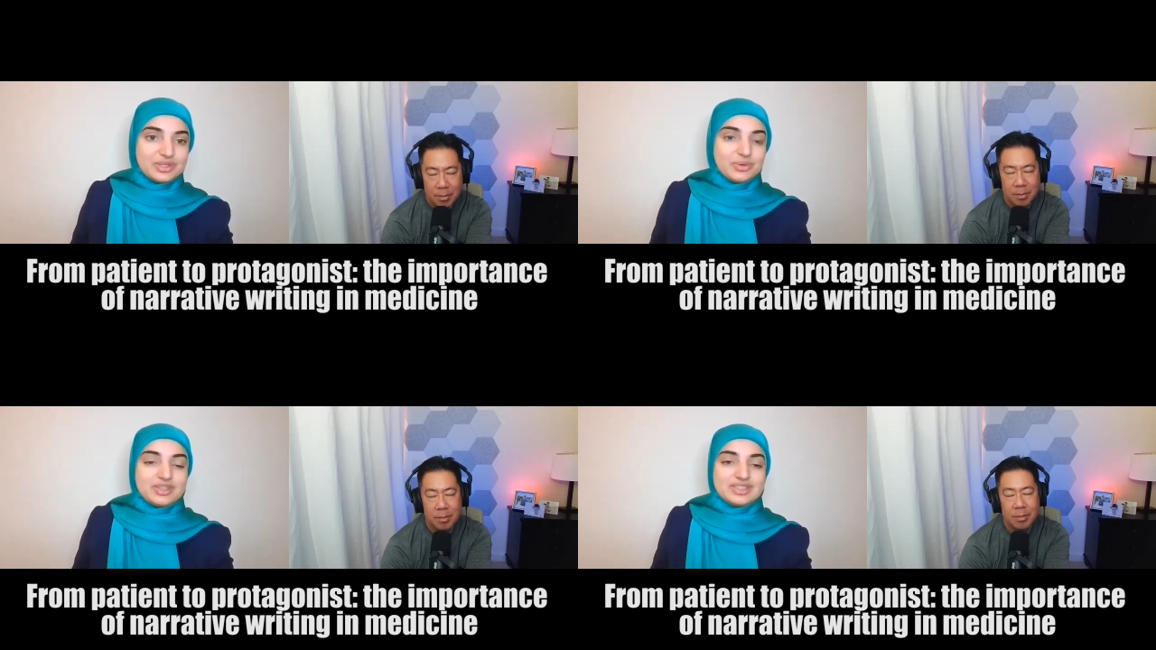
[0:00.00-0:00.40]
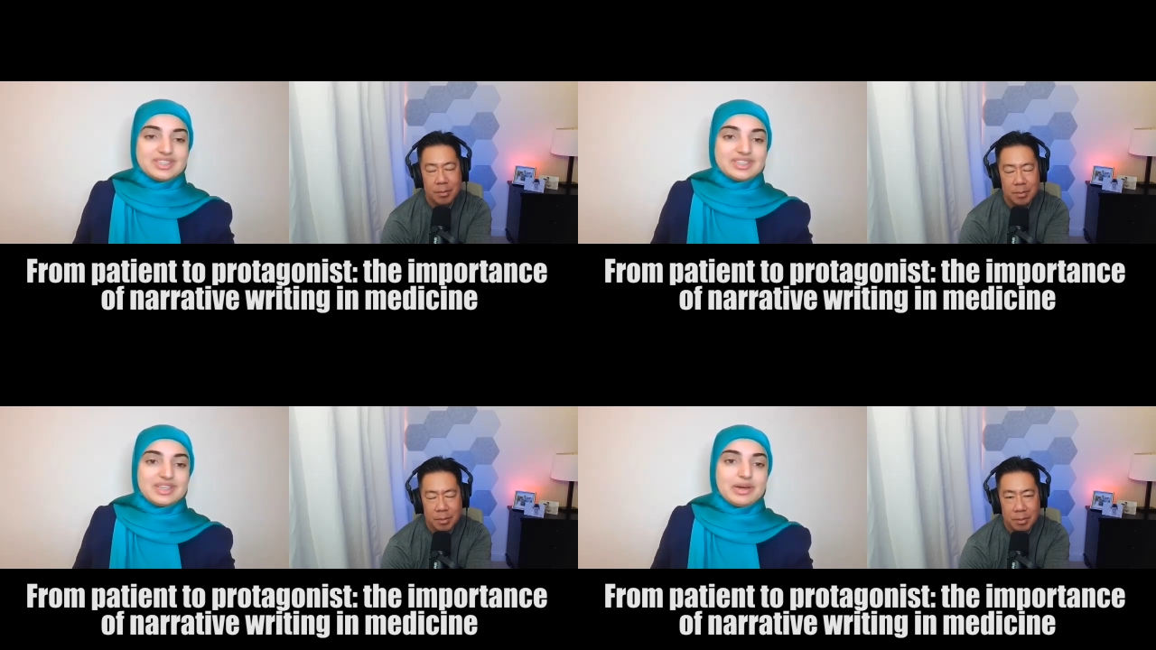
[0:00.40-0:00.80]
Speaker 1: So
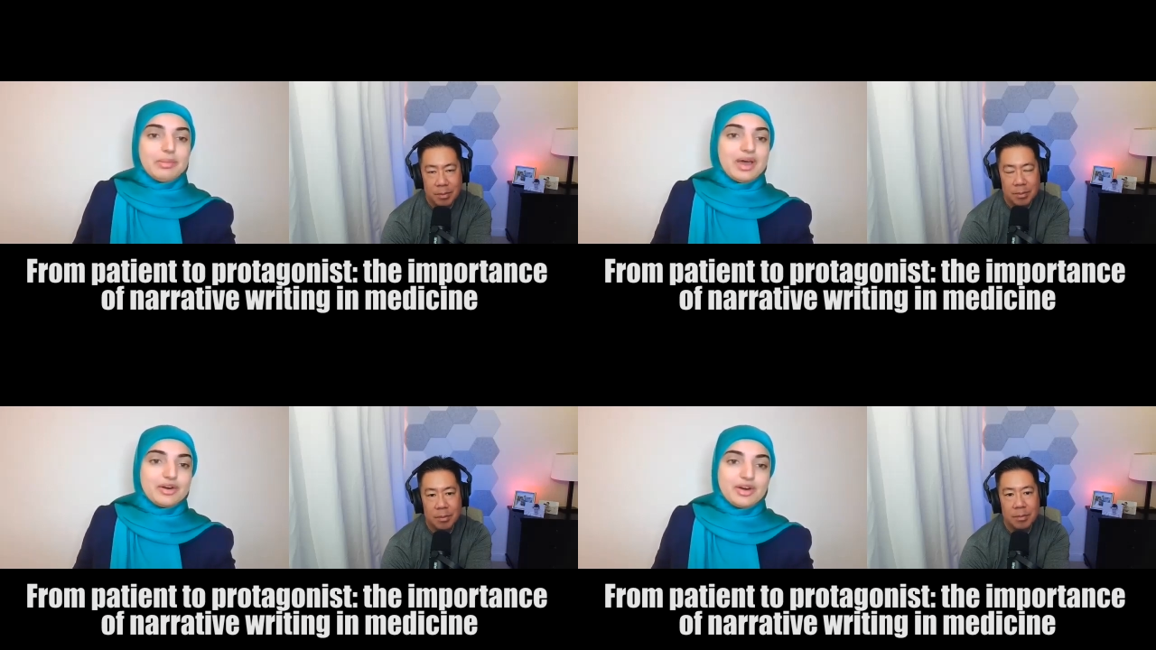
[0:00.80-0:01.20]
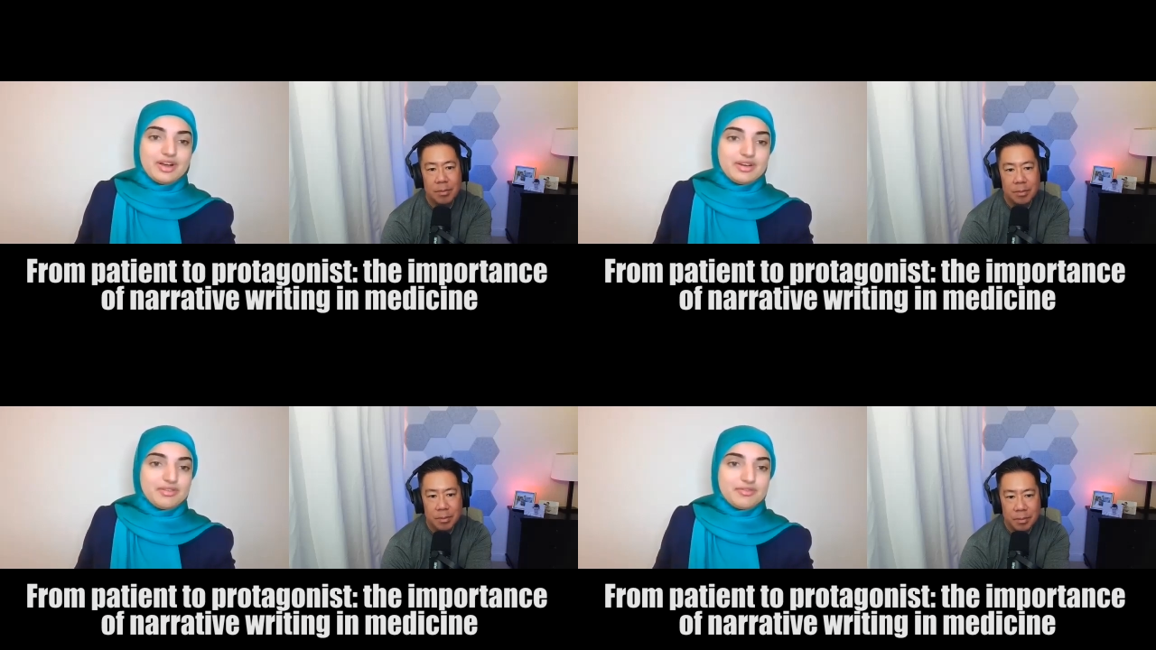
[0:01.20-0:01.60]
this is in a matter
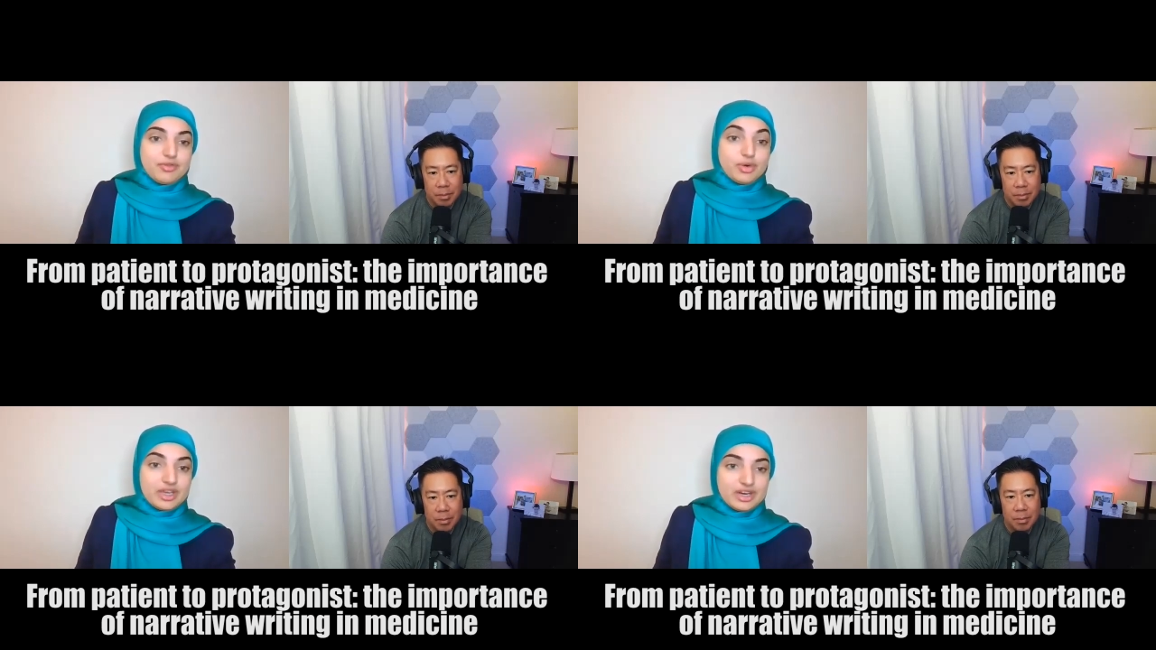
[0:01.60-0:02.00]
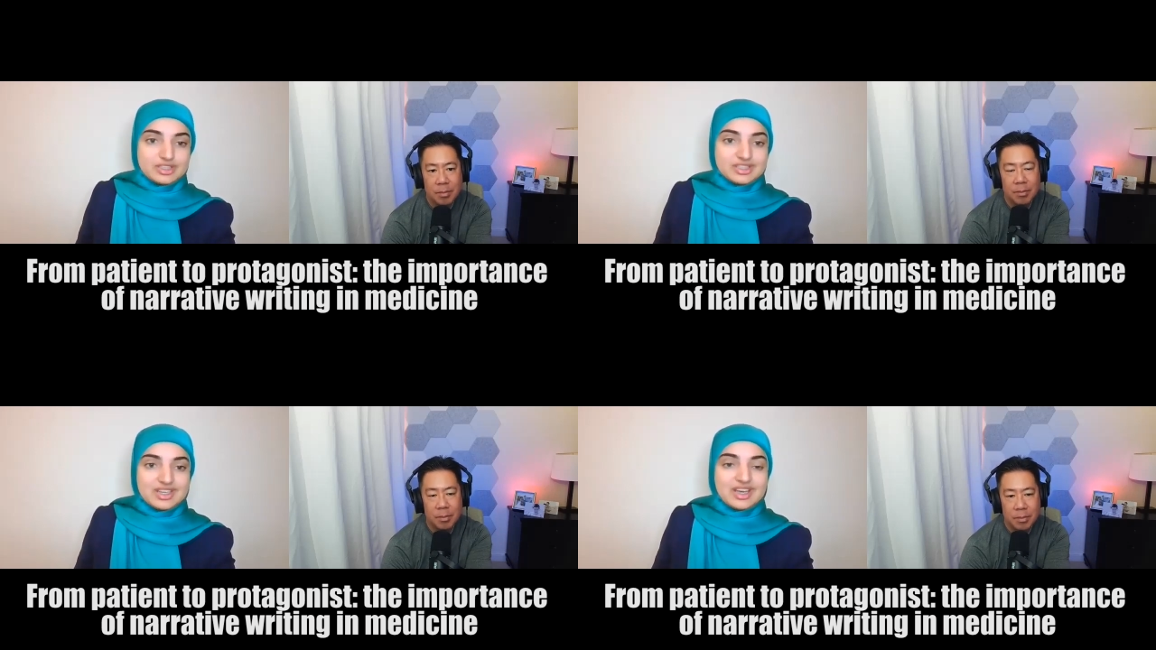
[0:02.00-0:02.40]
of four
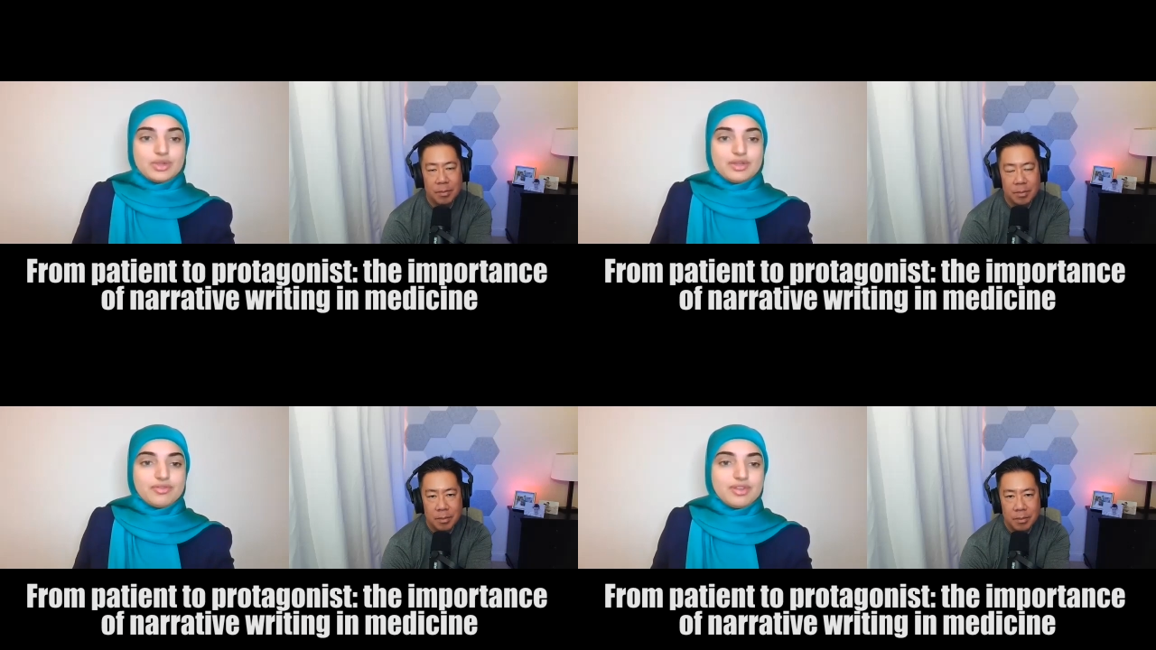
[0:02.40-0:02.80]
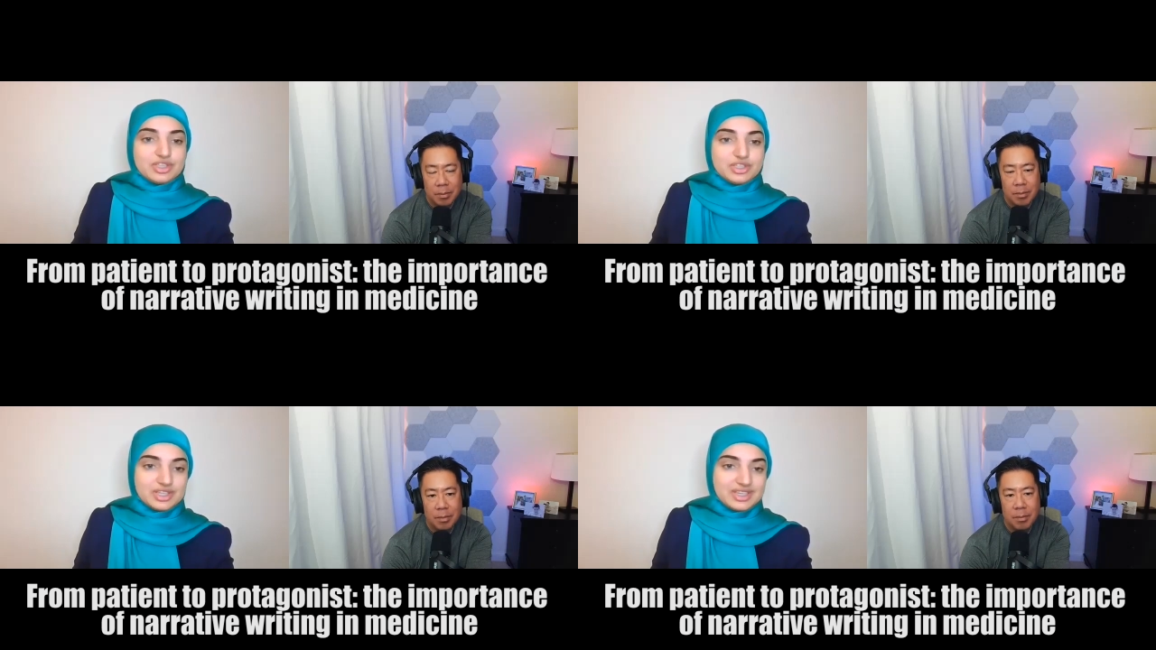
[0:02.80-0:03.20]
years. So the
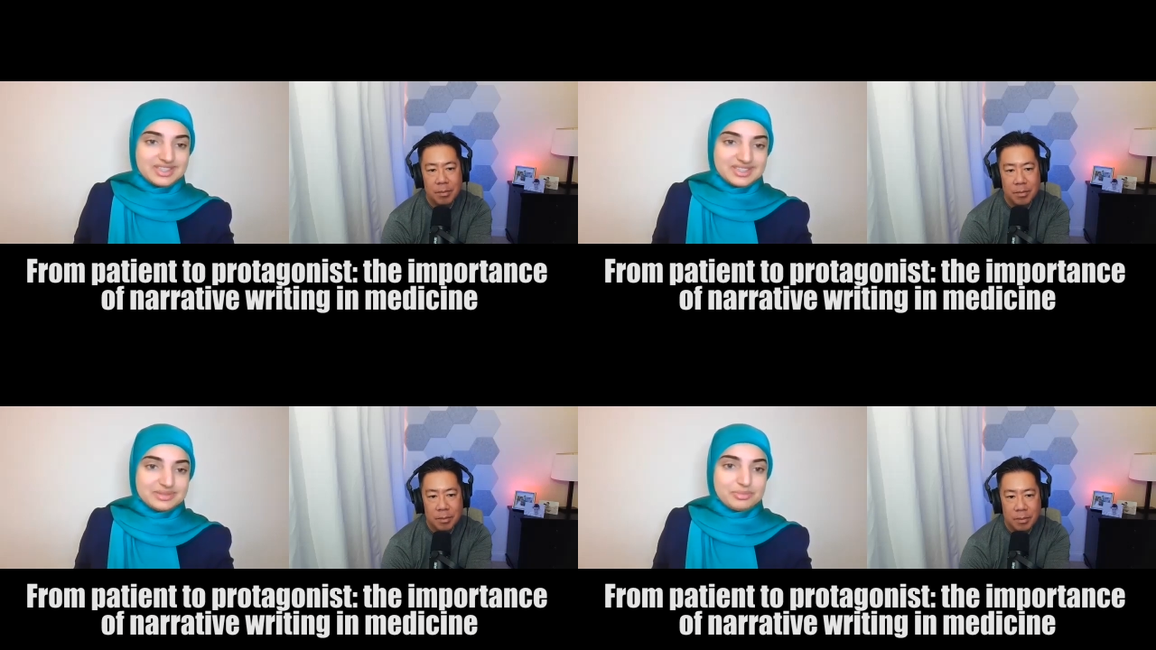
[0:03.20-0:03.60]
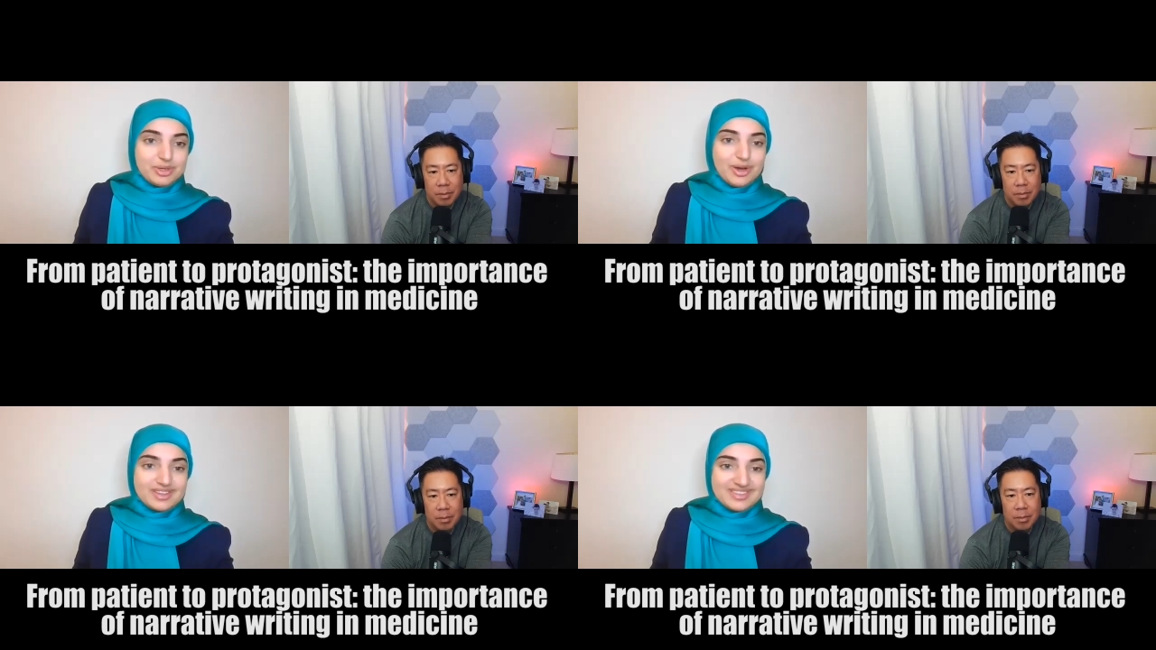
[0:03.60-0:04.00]
inflation is
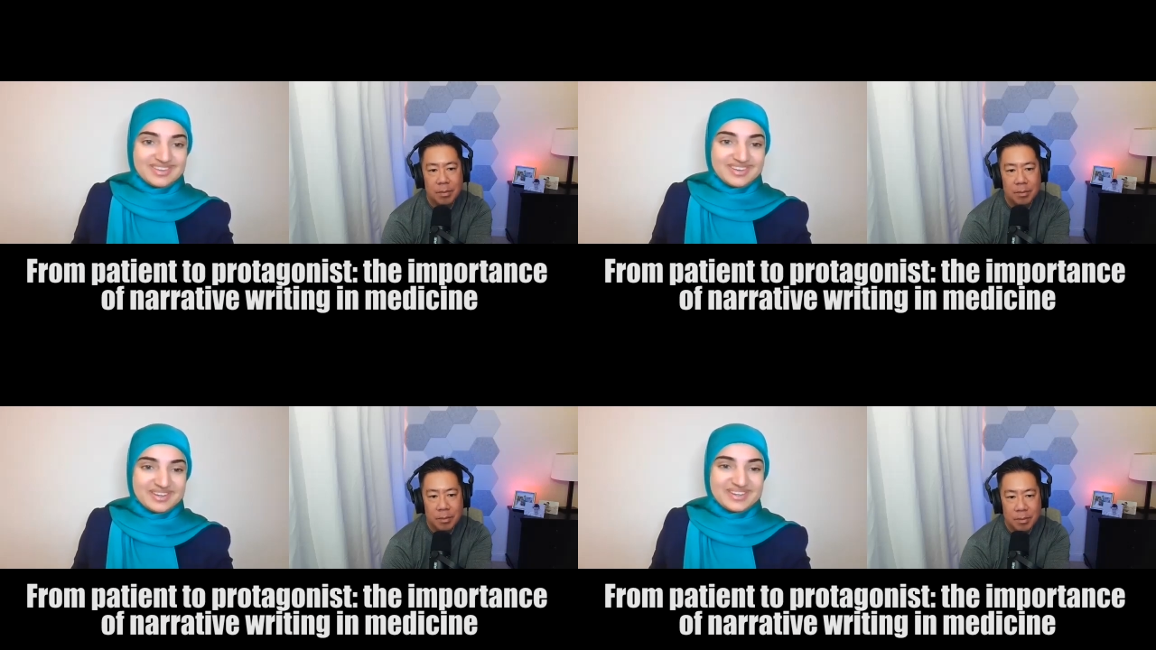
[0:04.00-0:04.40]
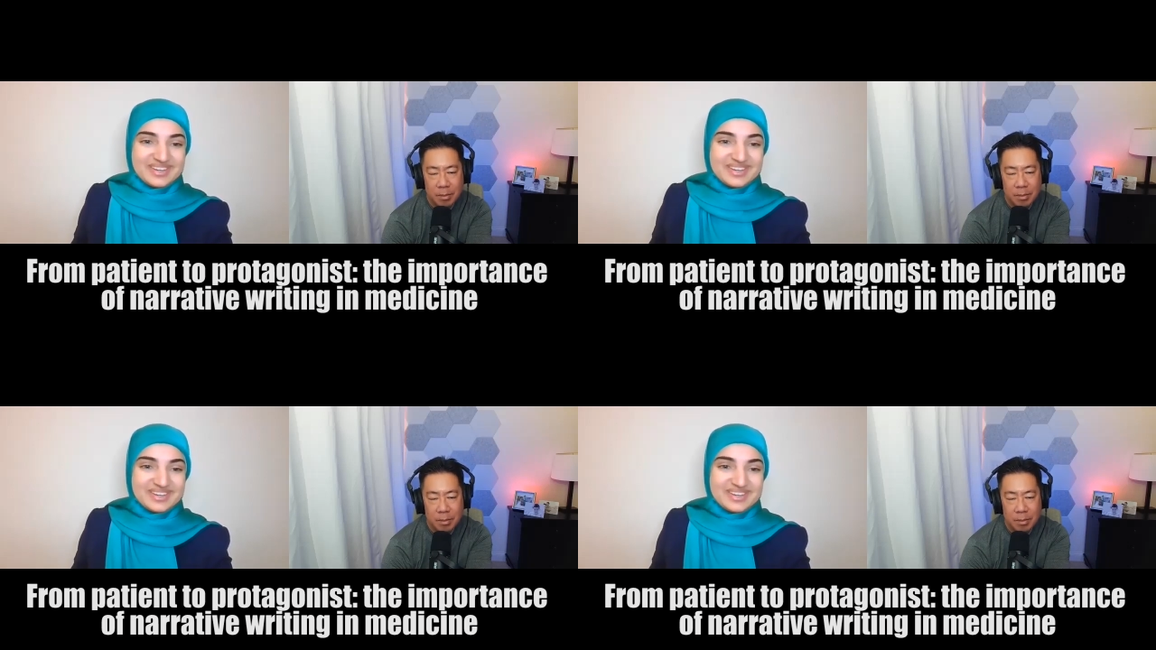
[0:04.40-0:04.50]
beyond the,